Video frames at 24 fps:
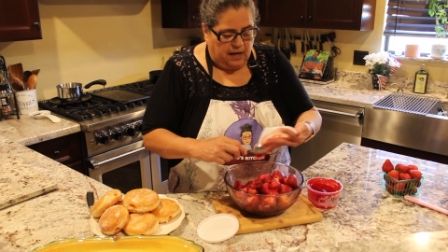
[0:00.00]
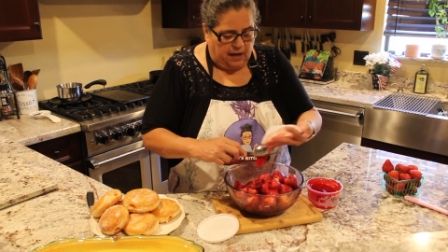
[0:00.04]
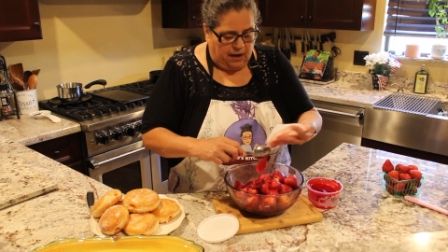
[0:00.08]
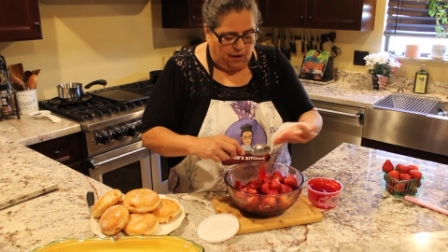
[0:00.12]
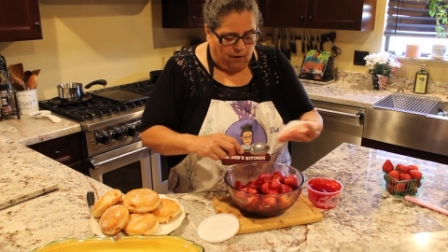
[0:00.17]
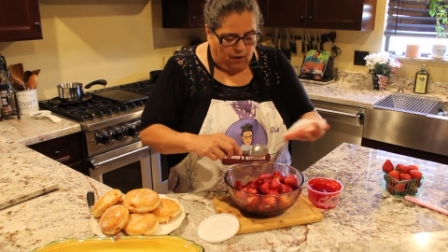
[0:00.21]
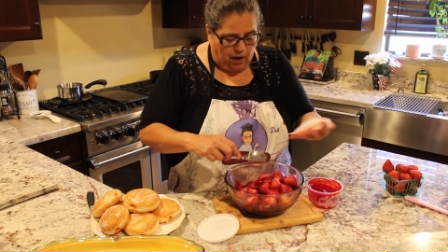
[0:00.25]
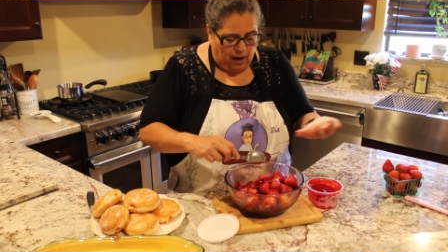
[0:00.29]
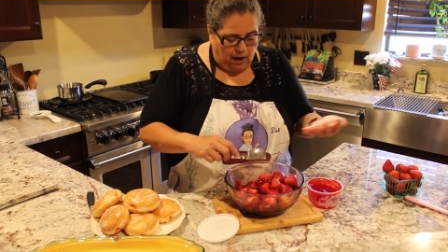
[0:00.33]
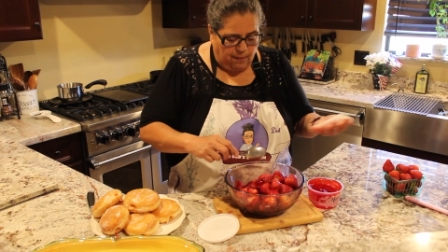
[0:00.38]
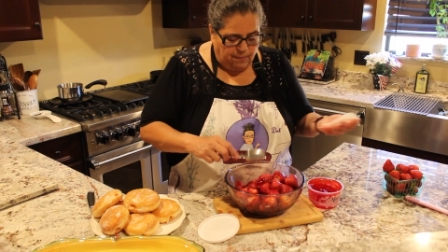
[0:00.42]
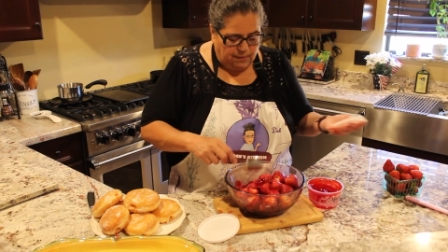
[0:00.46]

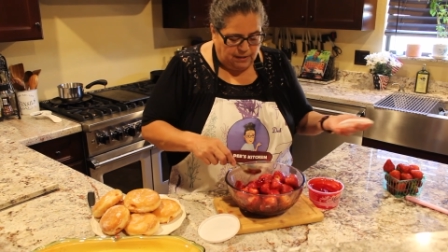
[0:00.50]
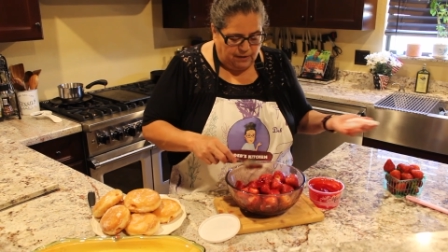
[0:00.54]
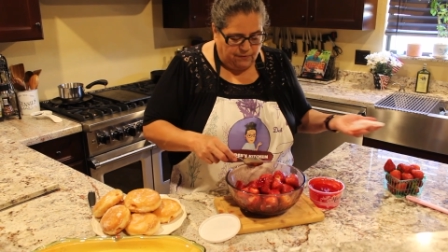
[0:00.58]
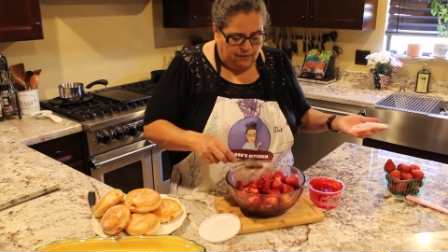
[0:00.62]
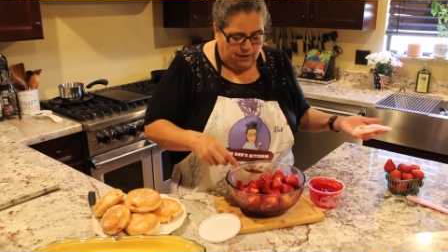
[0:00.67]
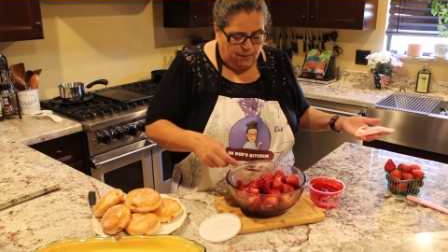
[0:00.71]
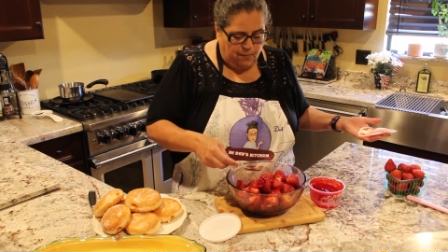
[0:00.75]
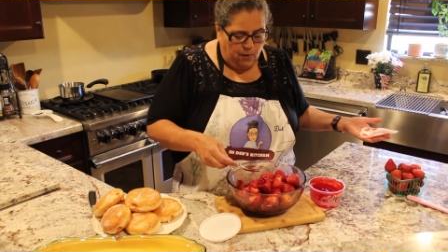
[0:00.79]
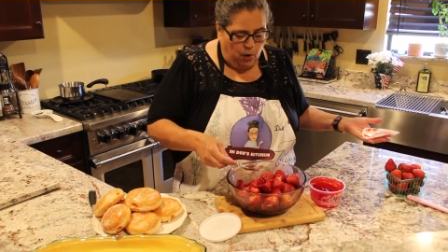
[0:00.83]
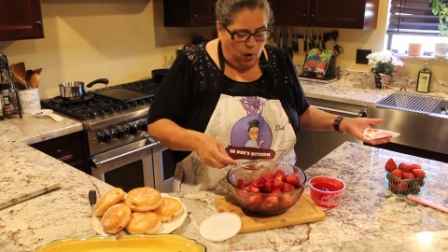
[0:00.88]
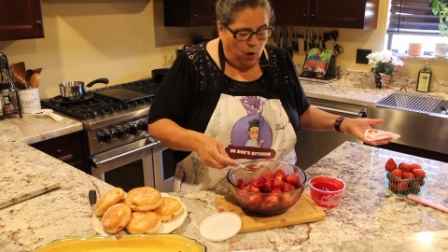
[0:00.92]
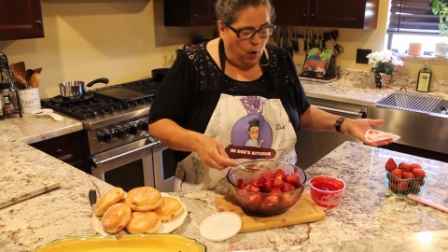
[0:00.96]
Now I'm leaving
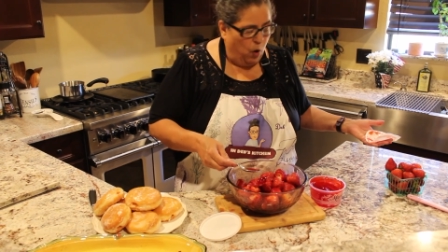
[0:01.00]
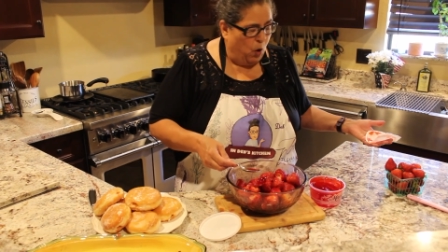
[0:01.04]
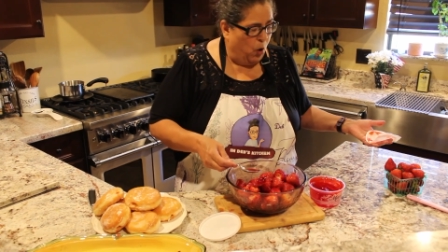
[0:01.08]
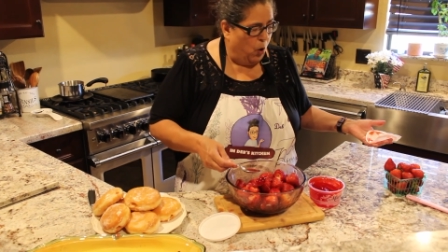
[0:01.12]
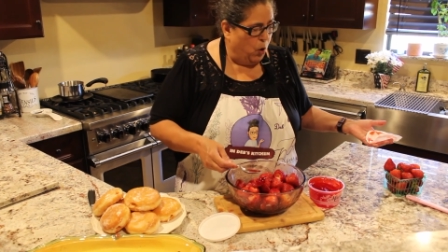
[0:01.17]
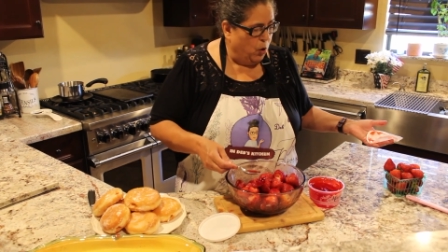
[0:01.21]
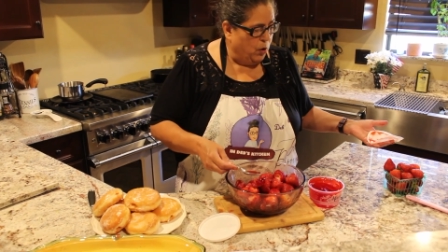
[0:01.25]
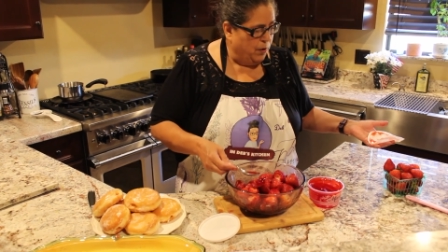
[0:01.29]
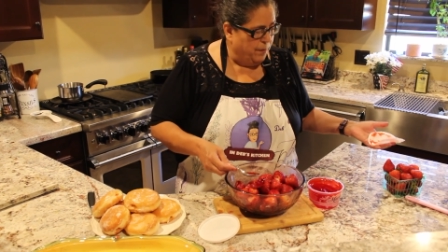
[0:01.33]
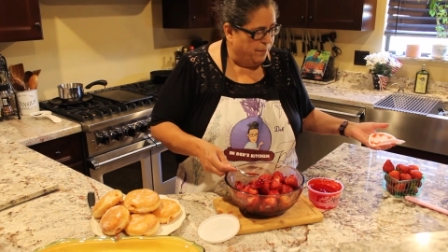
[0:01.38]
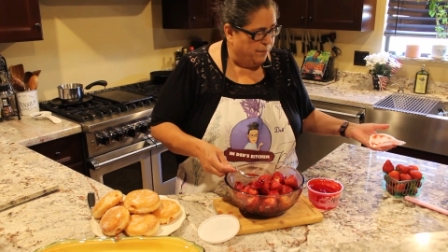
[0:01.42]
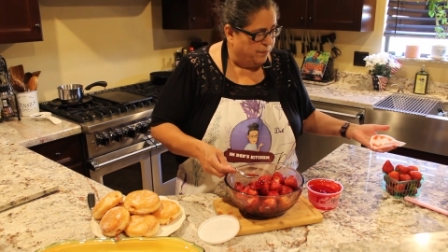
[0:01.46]
them
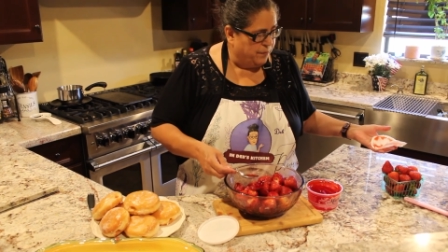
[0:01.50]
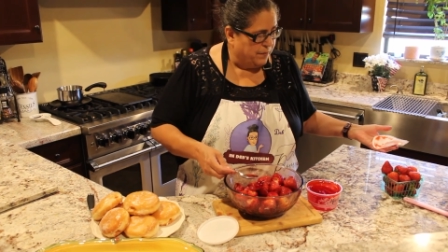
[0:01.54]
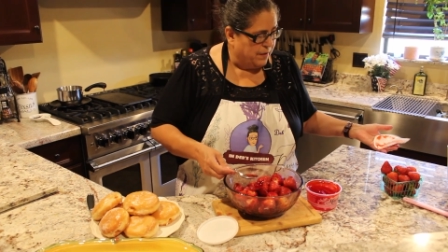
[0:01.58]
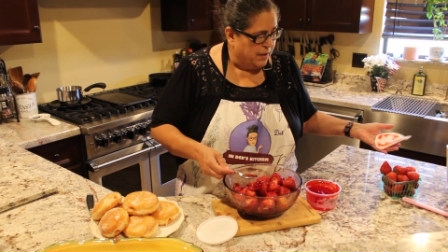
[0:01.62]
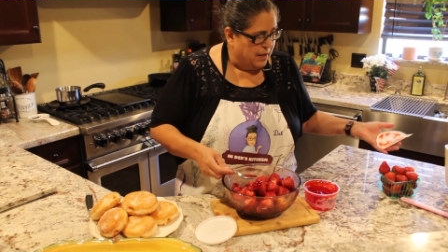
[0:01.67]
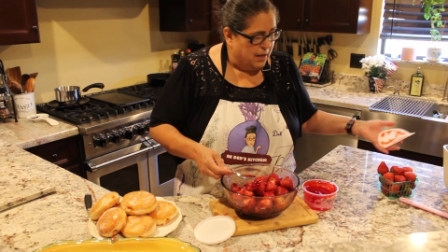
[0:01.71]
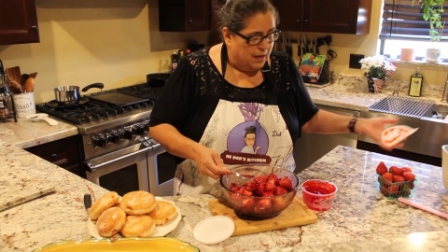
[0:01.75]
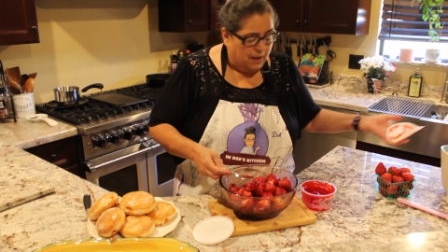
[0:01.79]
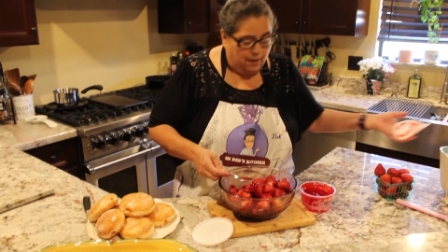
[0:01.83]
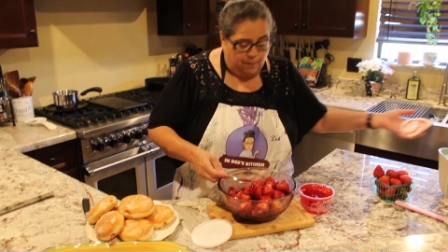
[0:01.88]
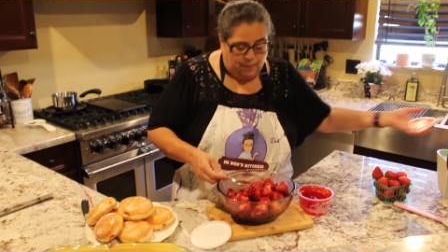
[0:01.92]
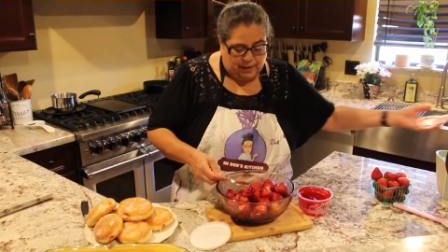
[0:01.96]
whole
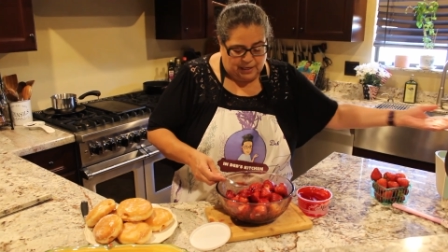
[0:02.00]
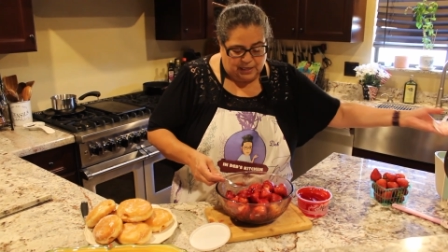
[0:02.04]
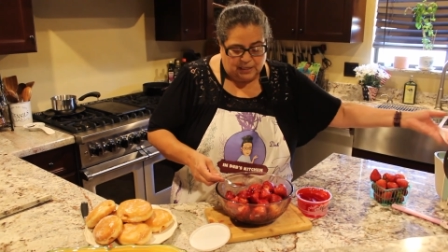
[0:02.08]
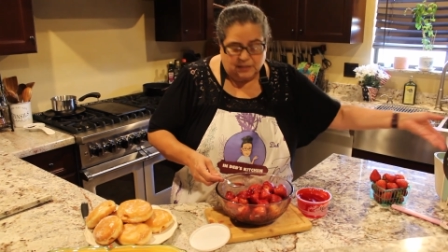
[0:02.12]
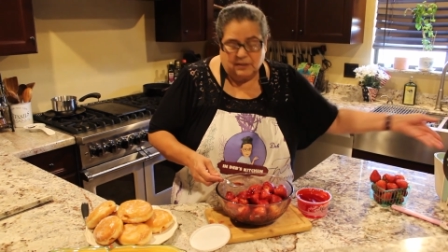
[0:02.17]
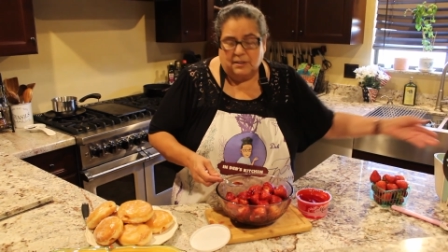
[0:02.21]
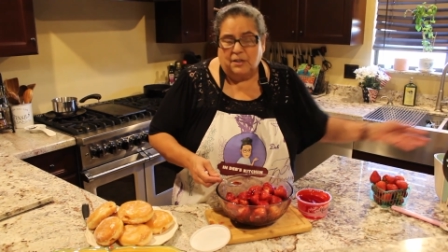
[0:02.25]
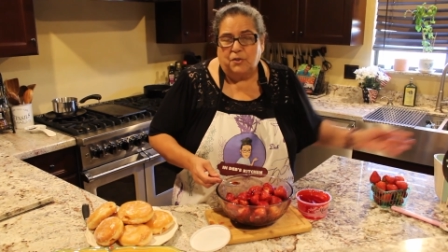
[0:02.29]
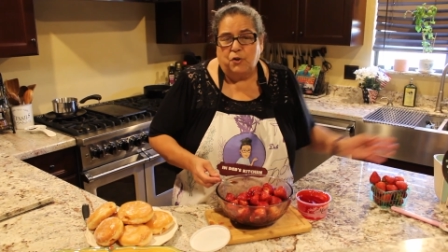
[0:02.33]
because